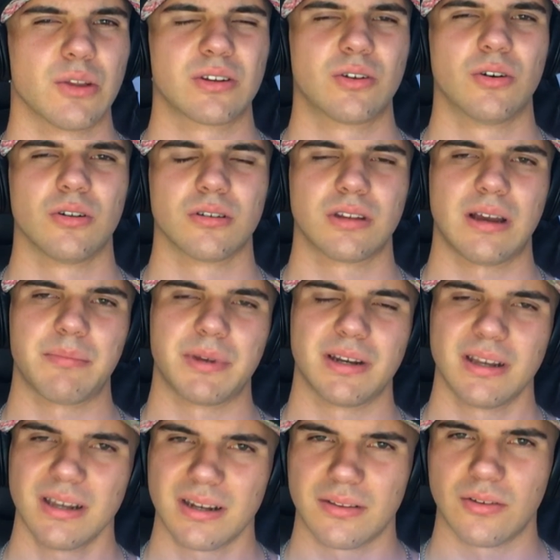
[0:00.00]
and gold. I
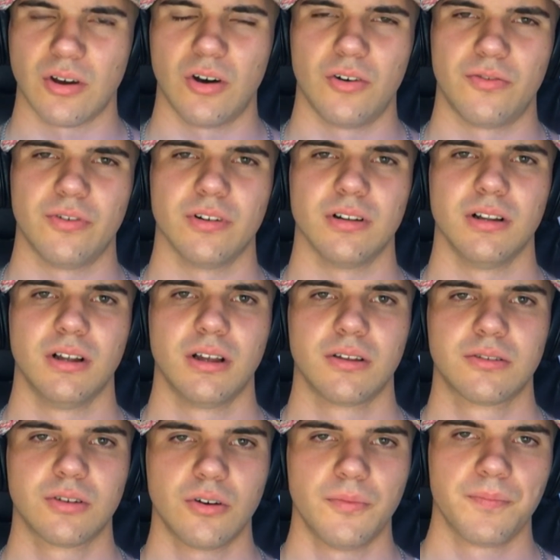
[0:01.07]
mean, it is awful.
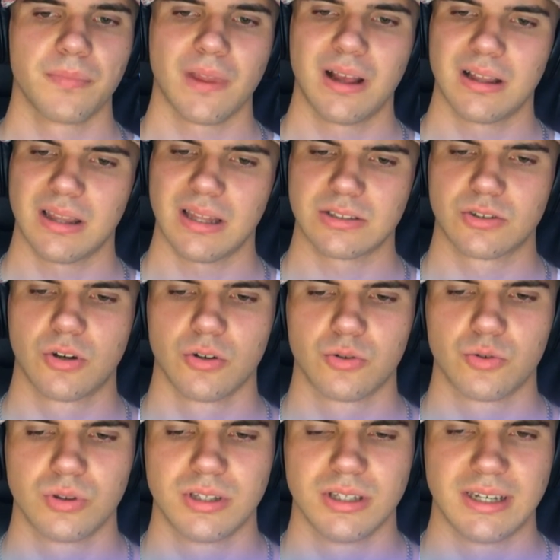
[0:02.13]
So let's go
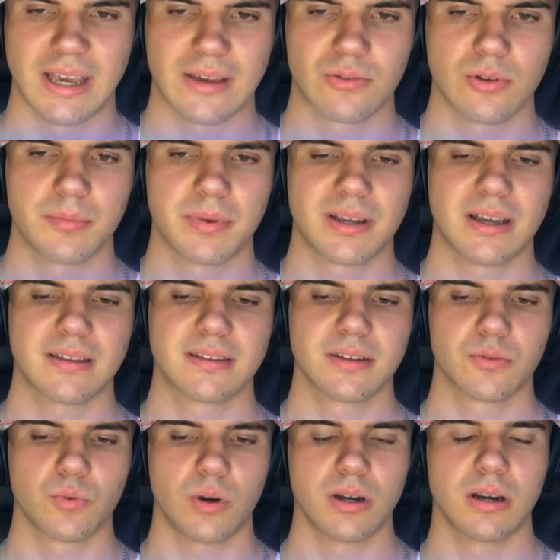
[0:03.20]
to the next one, because
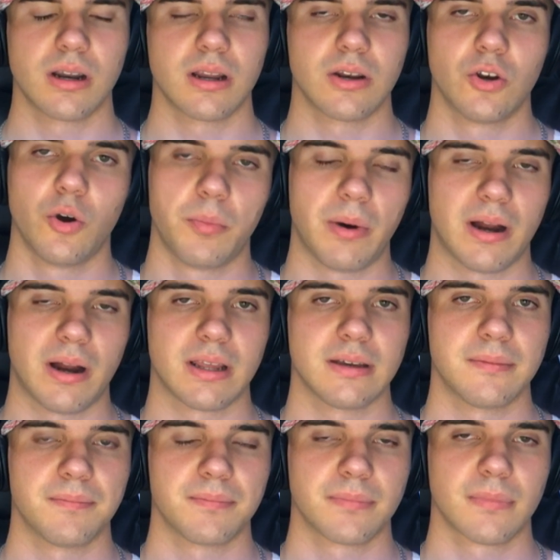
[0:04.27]
this one nobody,
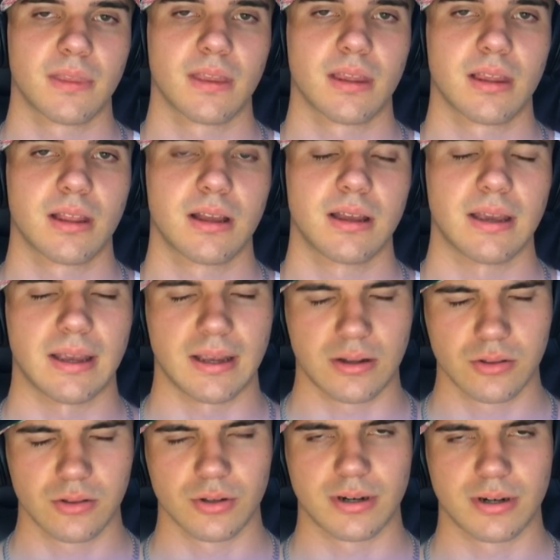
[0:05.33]

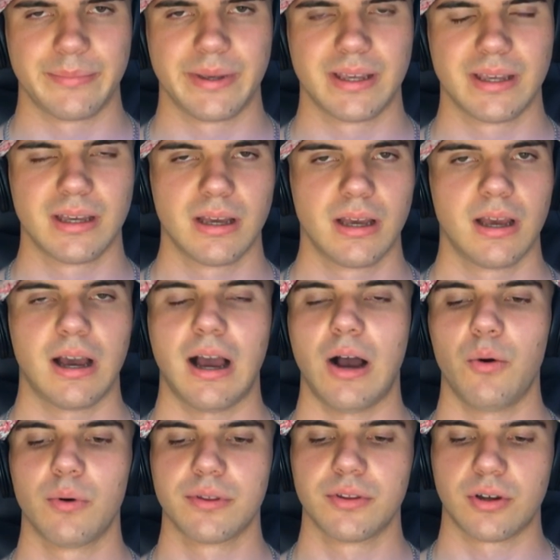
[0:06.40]
including me,
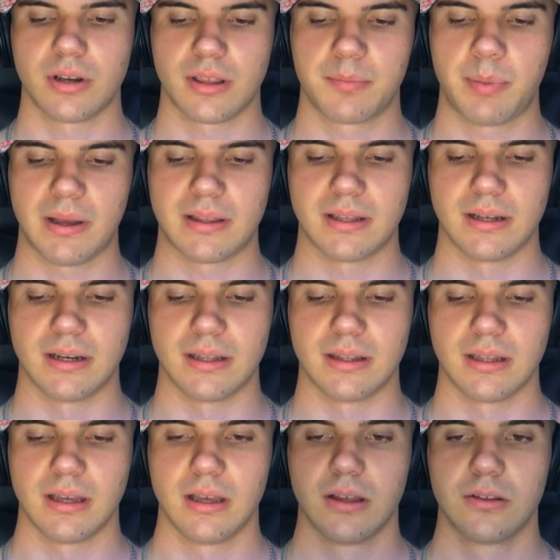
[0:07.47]
I was not expecting it.
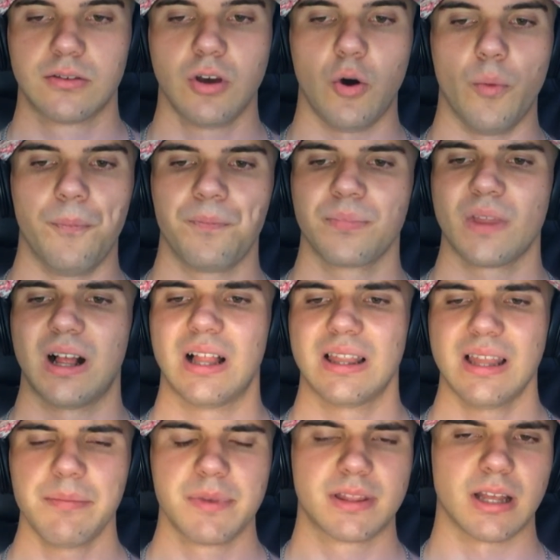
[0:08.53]
So
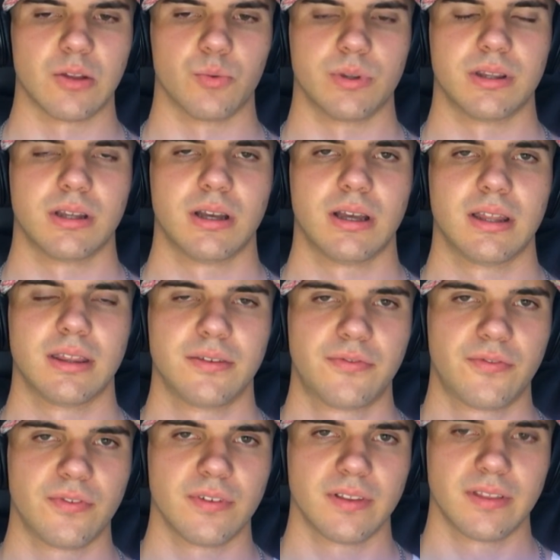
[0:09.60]
let me tell you, the,
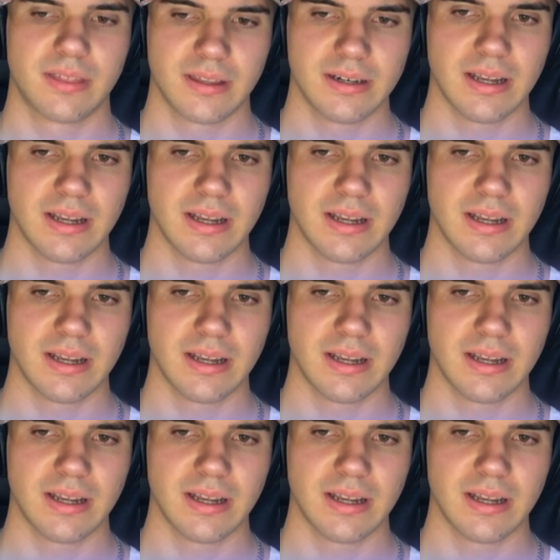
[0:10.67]
the